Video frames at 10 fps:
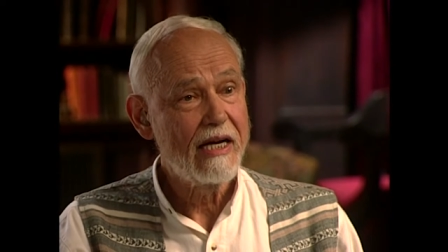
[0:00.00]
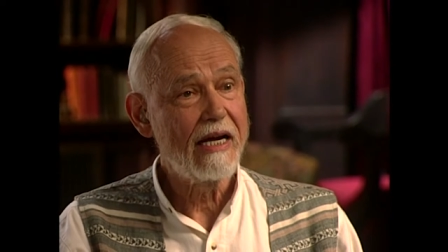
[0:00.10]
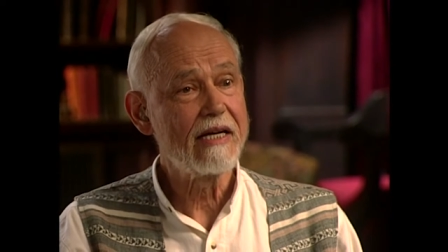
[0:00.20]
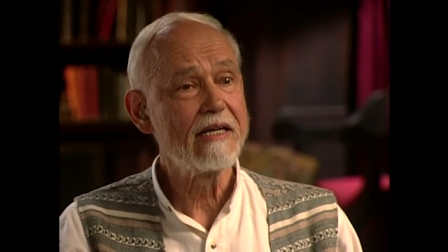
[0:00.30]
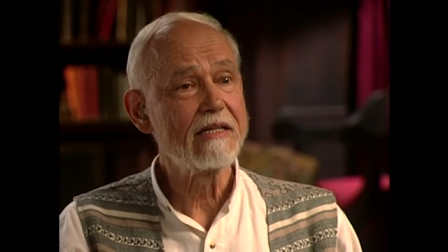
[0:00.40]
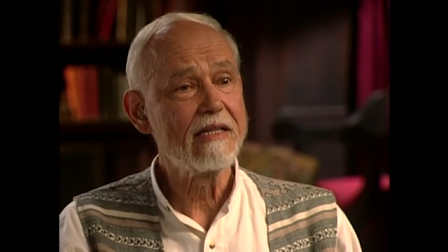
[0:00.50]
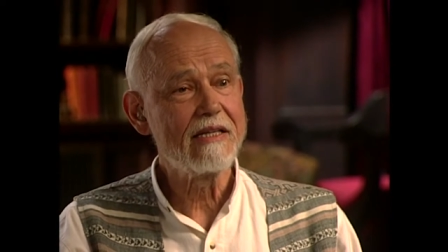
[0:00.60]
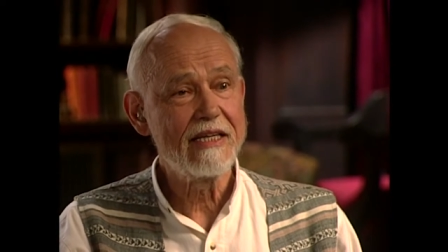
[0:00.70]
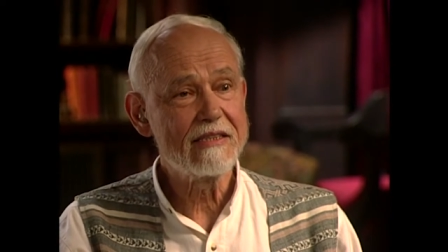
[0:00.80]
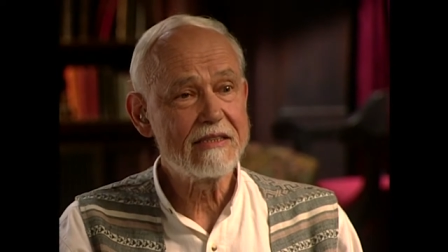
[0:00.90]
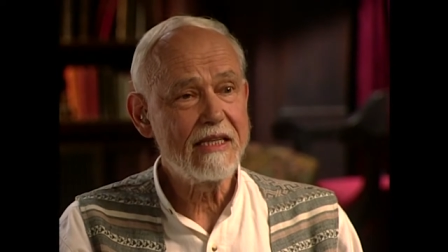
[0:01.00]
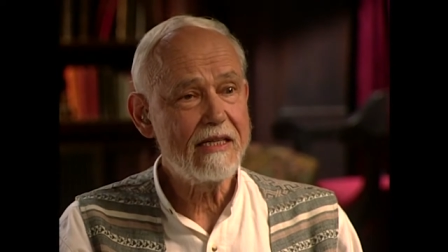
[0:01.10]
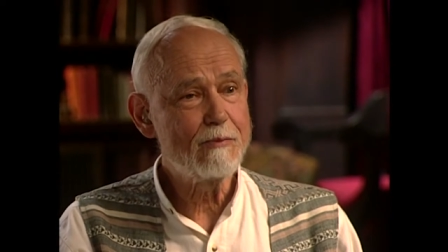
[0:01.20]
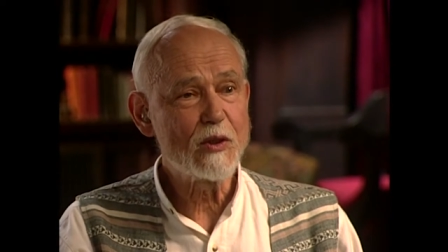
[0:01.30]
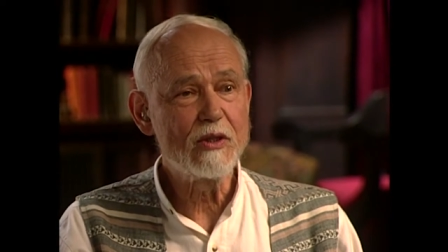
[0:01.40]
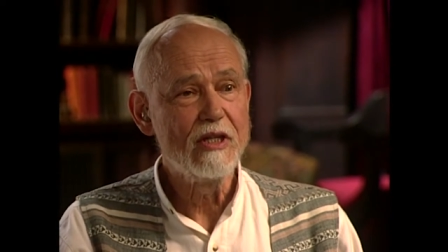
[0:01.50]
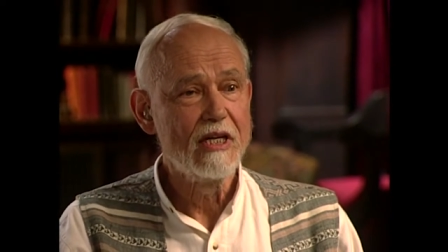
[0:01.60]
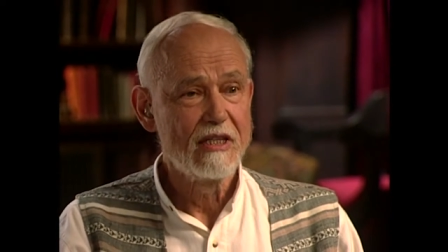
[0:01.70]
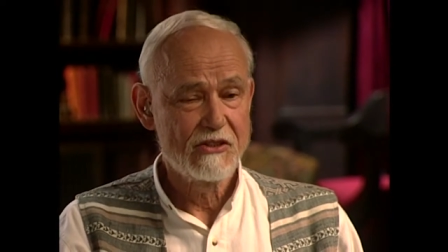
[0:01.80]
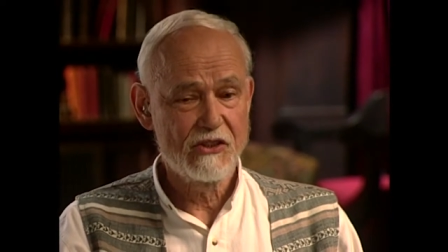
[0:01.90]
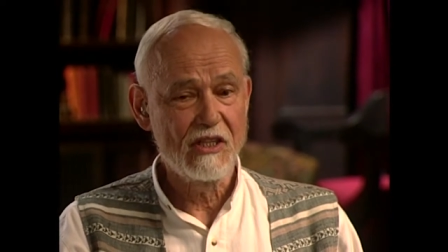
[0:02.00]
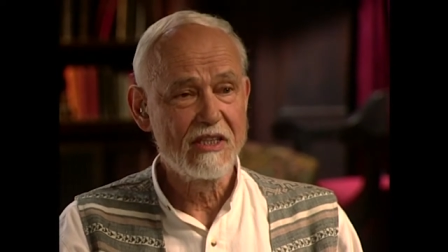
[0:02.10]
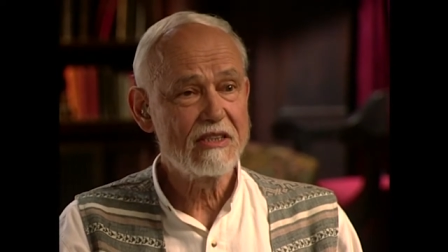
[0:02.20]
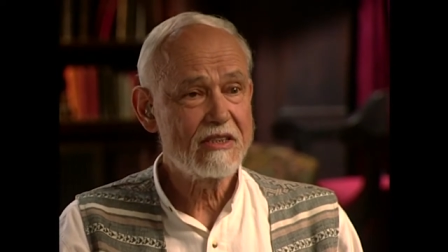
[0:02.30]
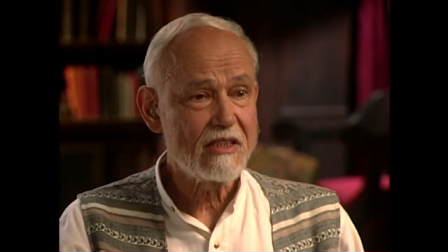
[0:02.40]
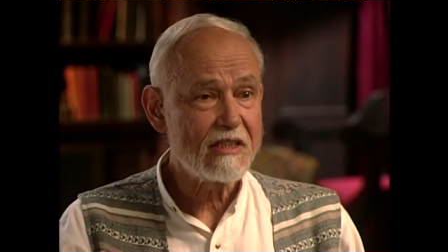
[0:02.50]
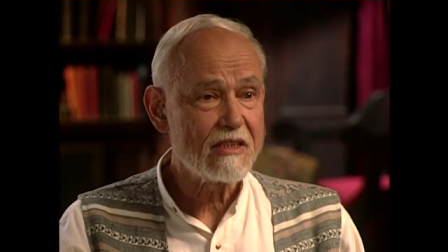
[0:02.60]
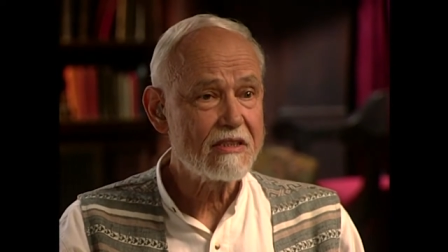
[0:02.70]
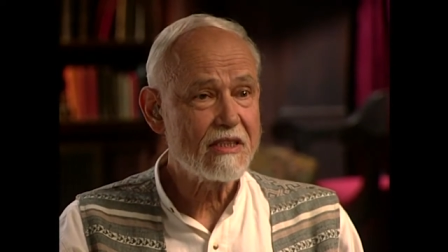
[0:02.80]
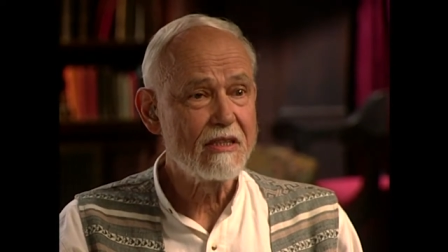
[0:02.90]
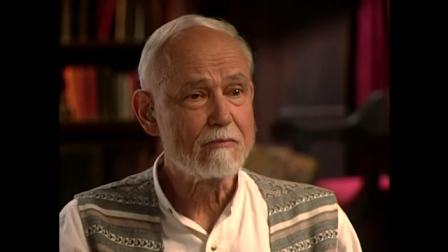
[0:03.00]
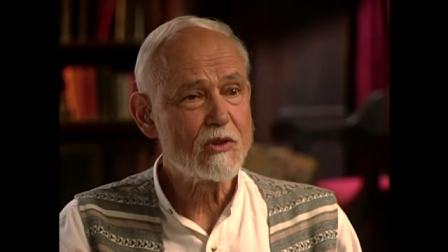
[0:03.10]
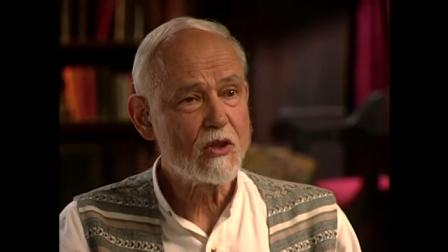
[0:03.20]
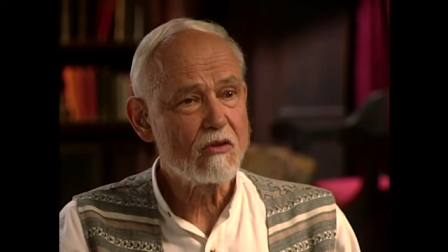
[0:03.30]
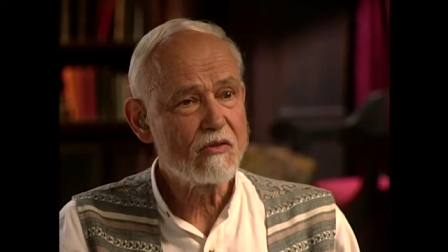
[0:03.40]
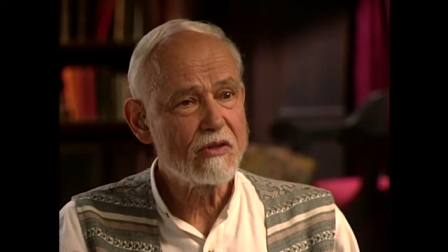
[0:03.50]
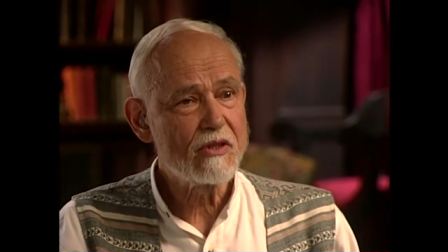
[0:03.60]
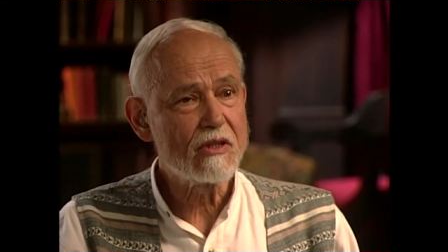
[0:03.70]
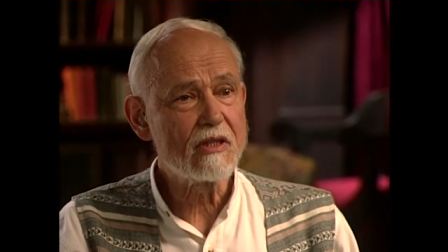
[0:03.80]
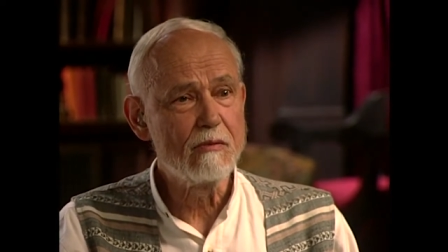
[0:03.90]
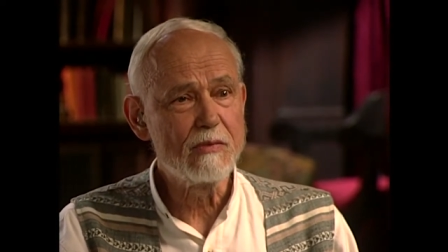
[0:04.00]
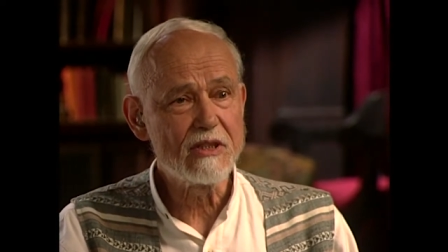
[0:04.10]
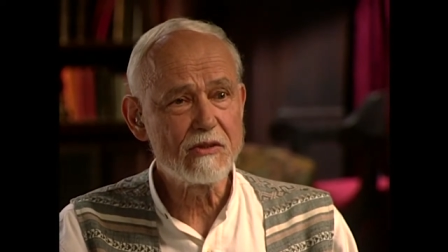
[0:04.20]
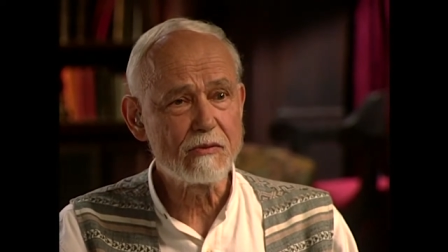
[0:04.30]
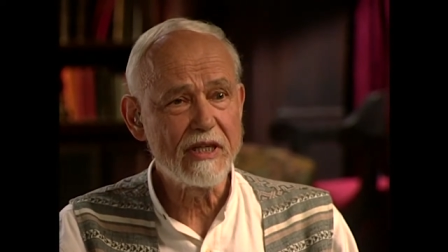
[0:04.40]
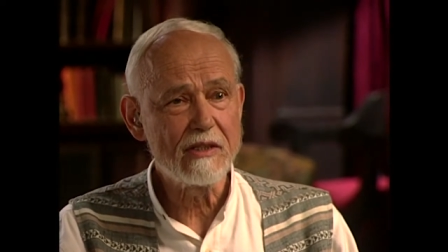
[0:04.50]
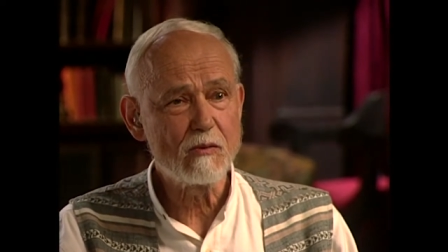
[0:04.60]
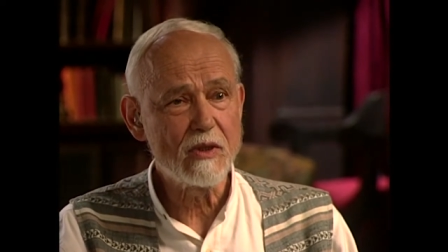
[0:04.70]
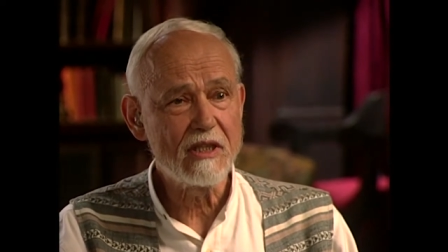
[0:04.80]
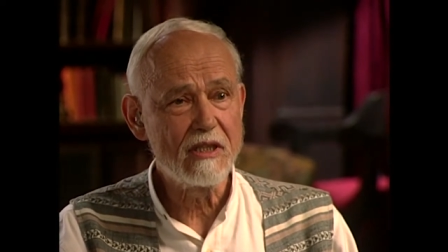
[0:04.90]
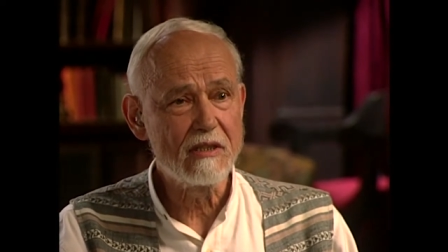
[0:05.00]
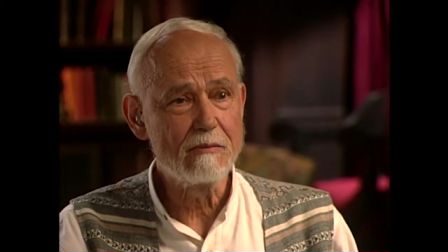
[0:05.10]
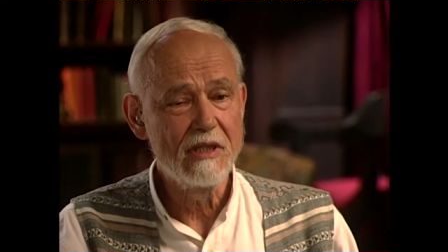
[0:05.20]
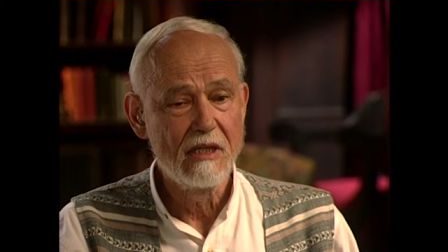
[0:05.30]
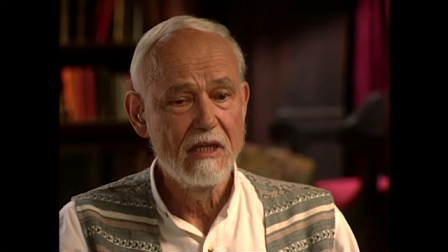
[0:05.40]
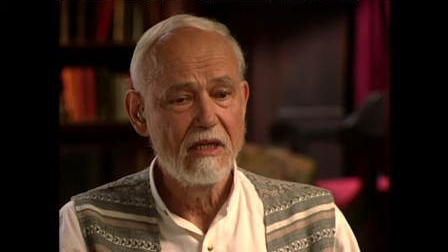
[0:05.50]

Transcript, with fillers: And his neighbor Solicitus comes over to commiserate with him.